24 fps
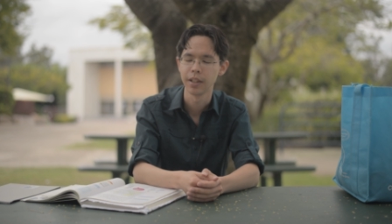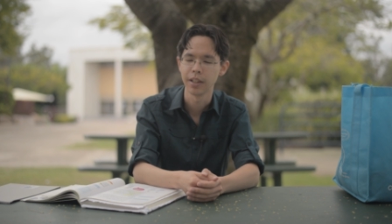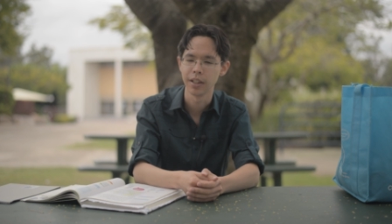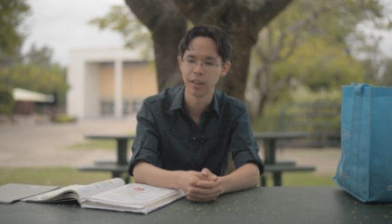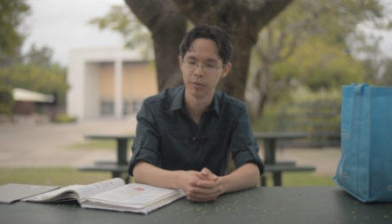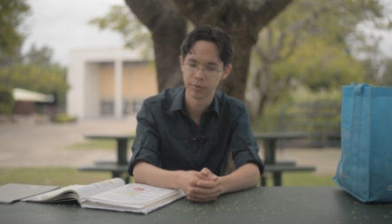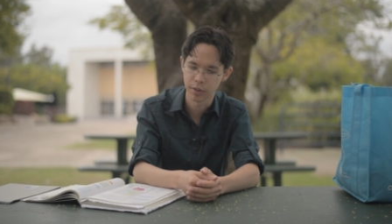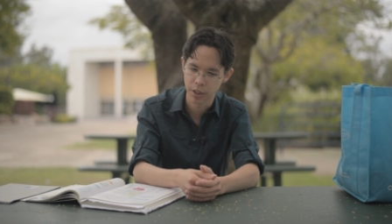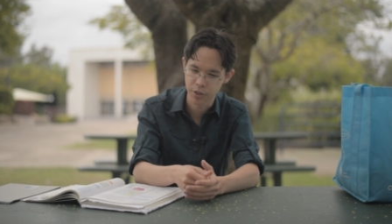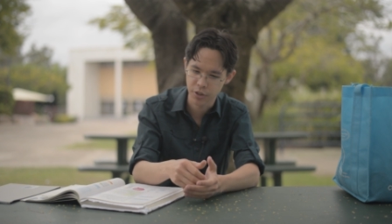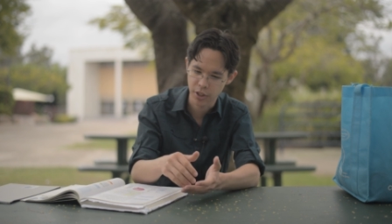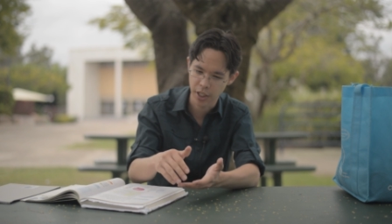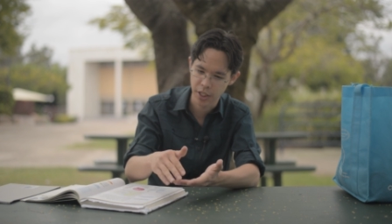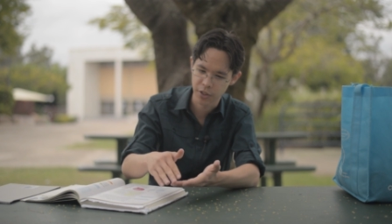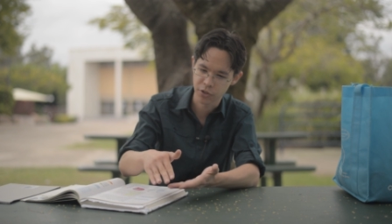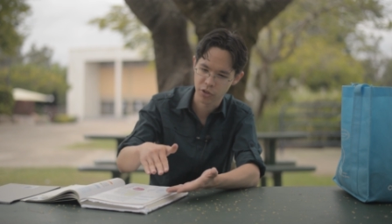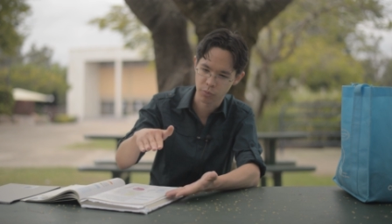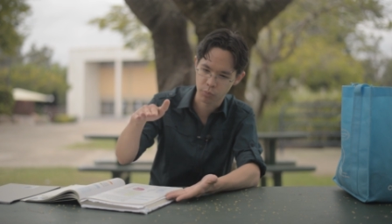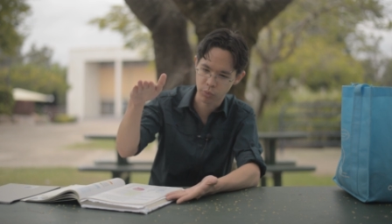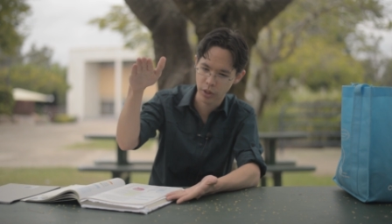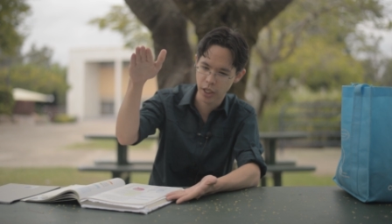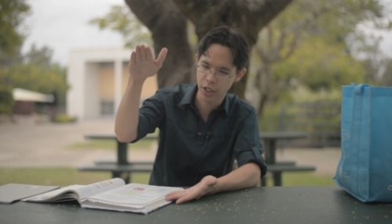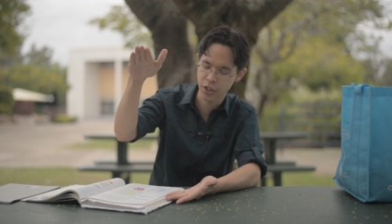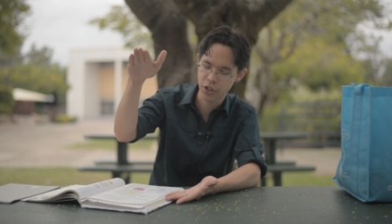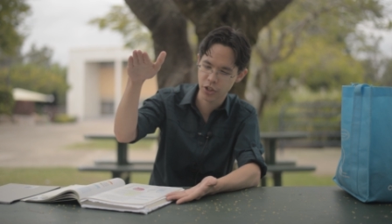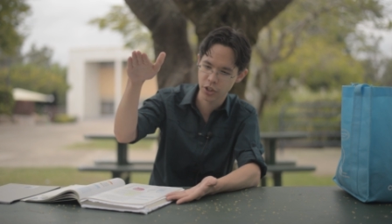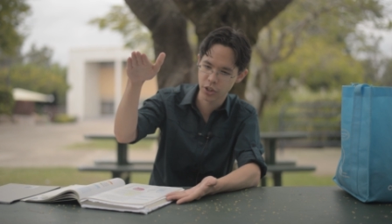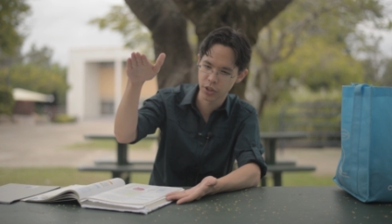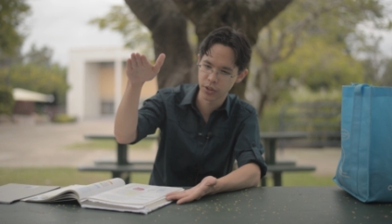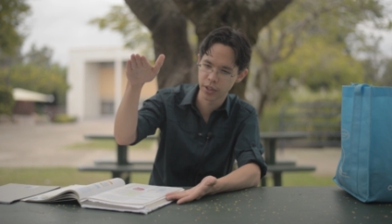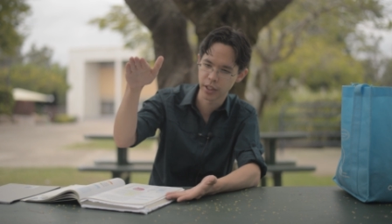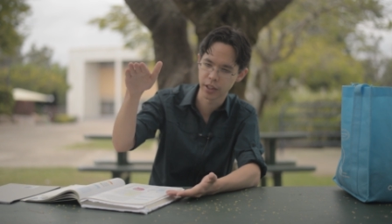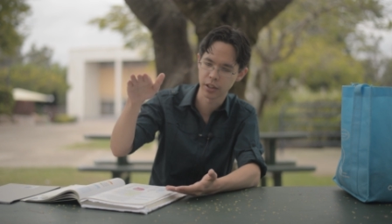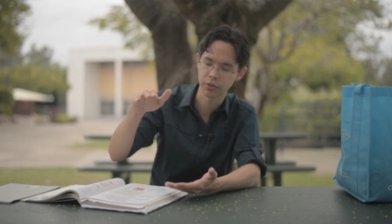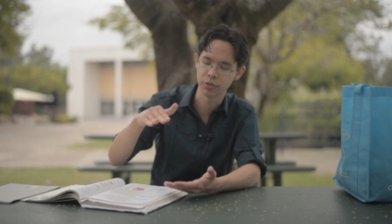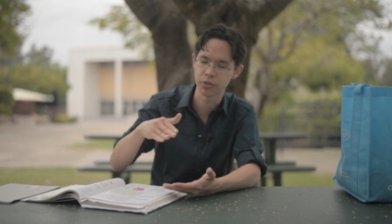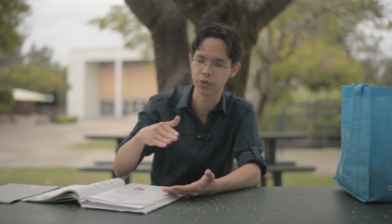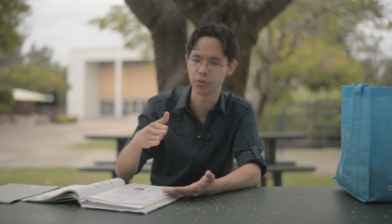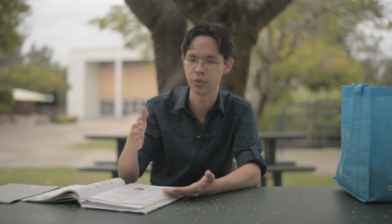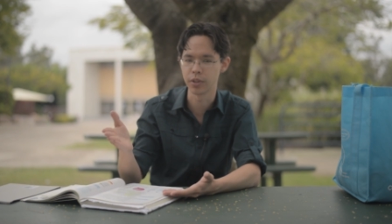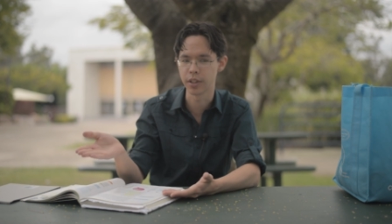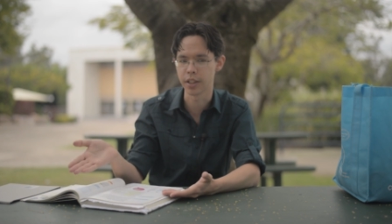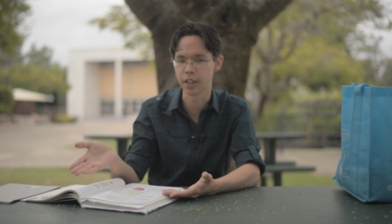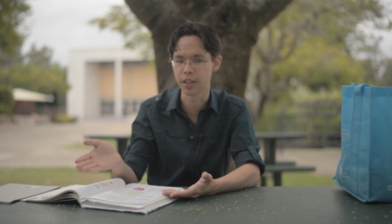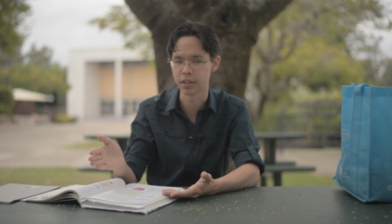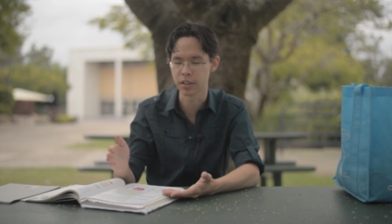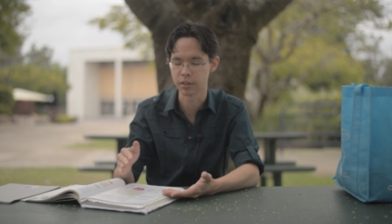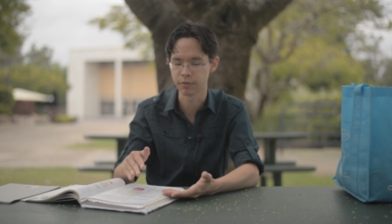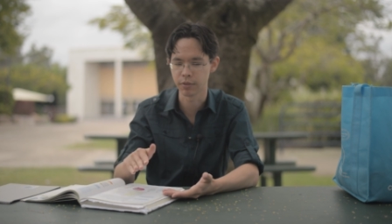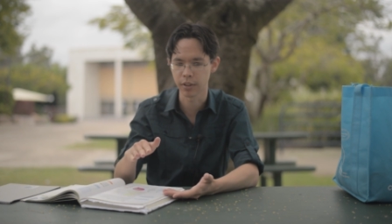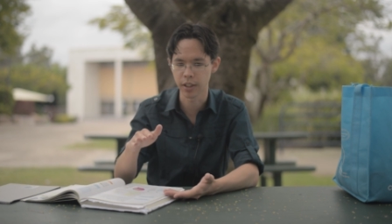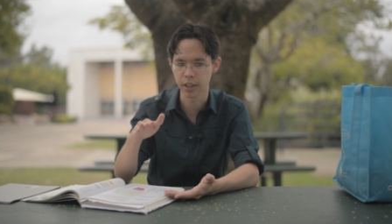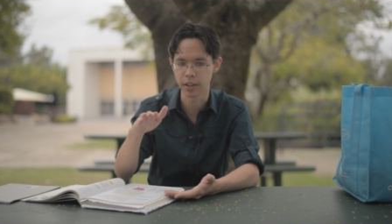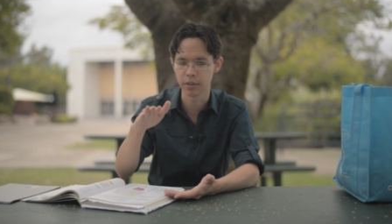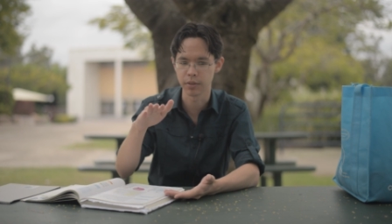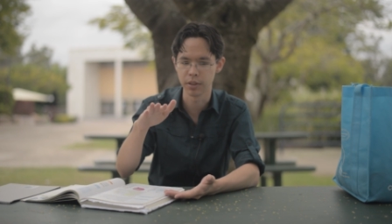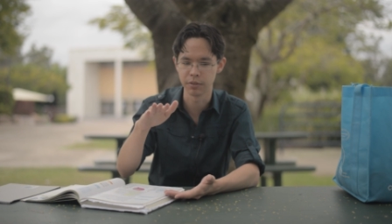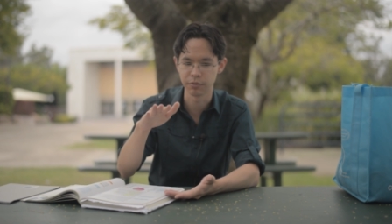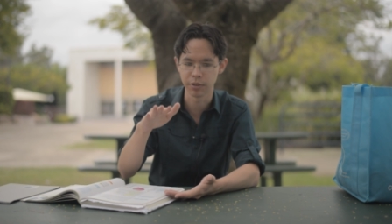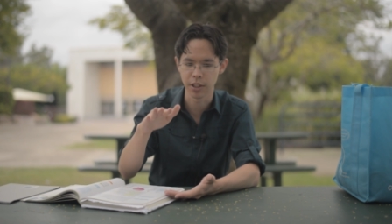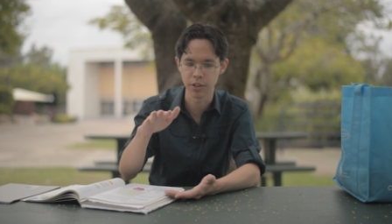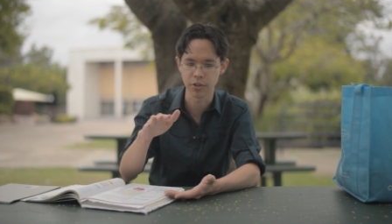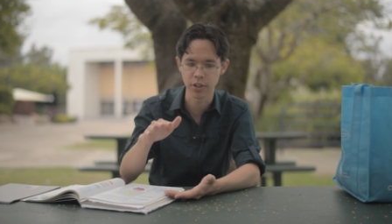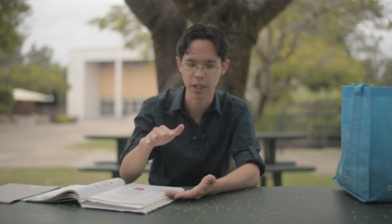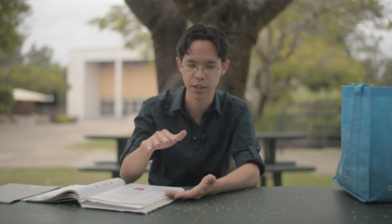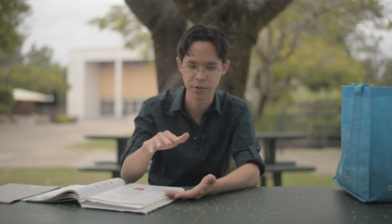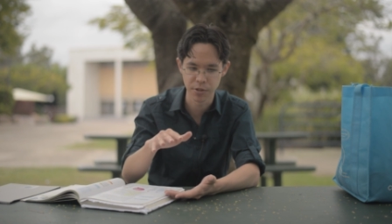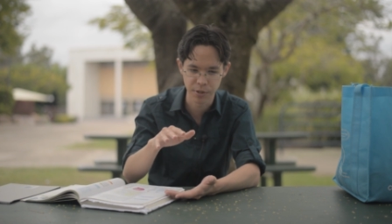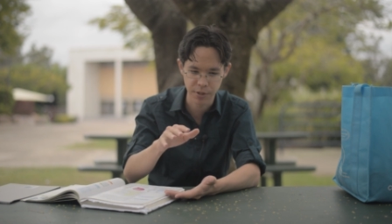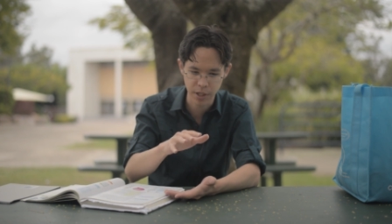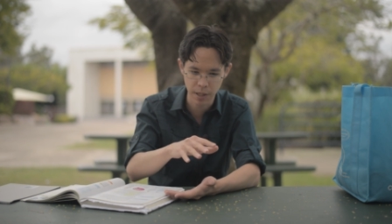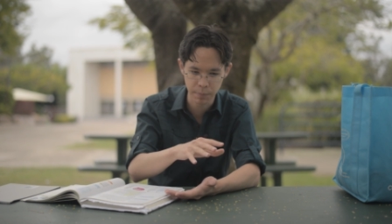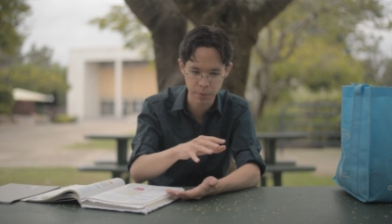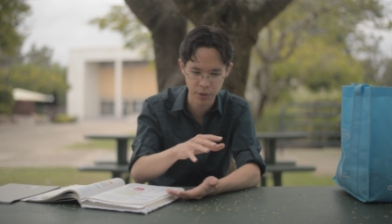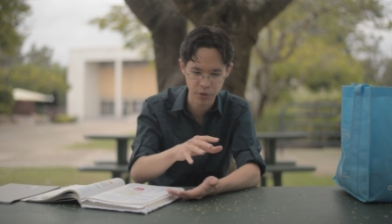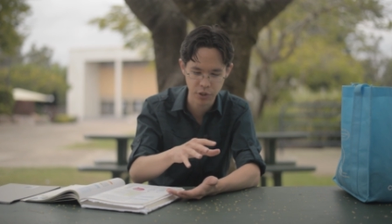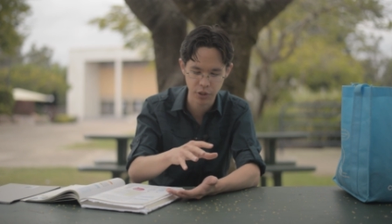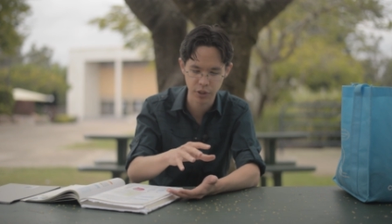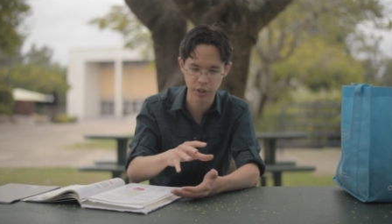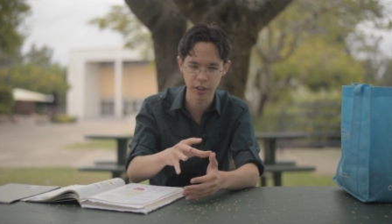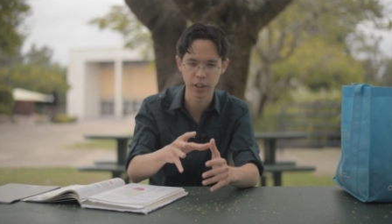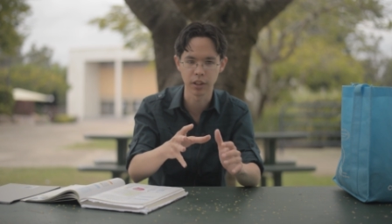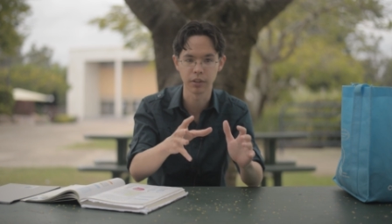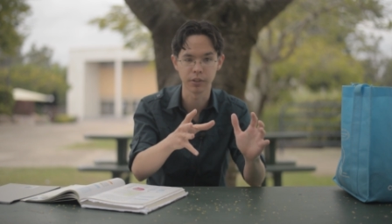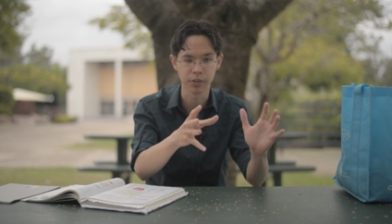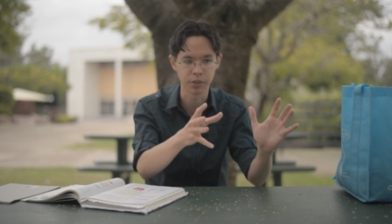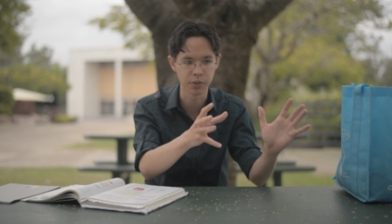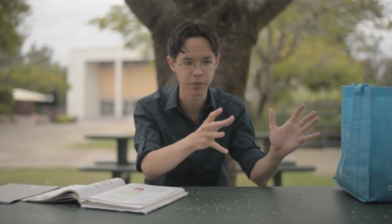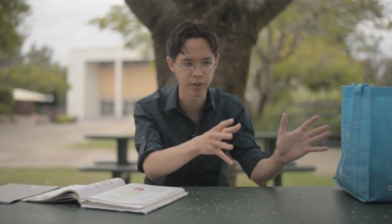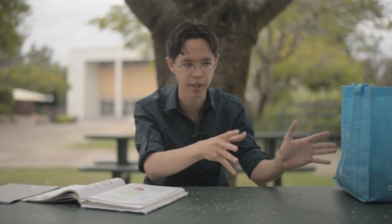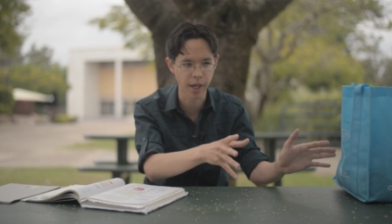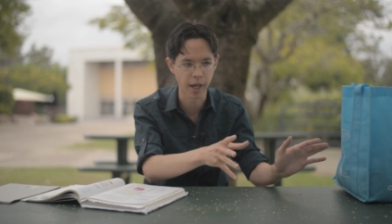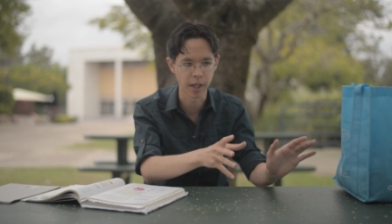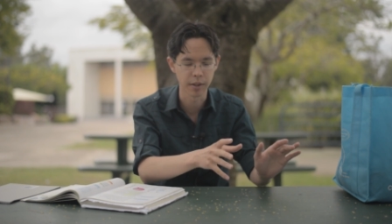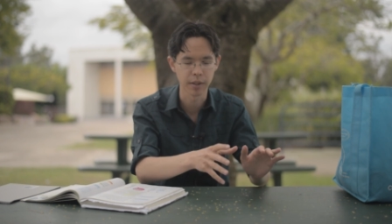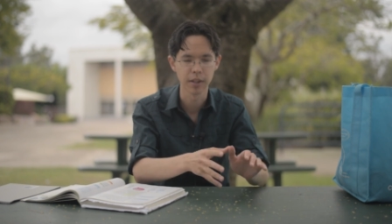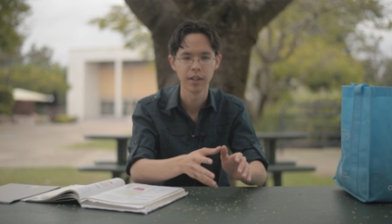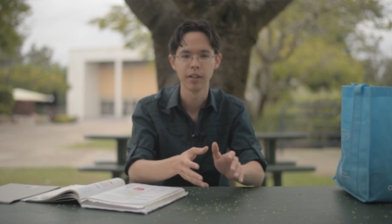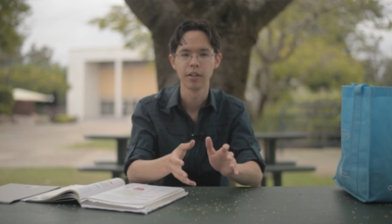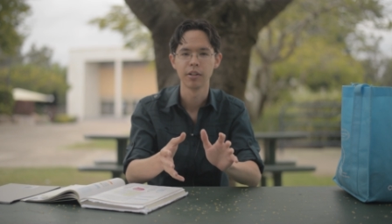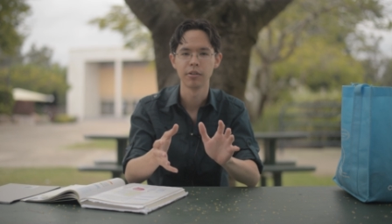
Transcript: If I change the pressure, then it'll do this. If I change the temperature, it'll do that.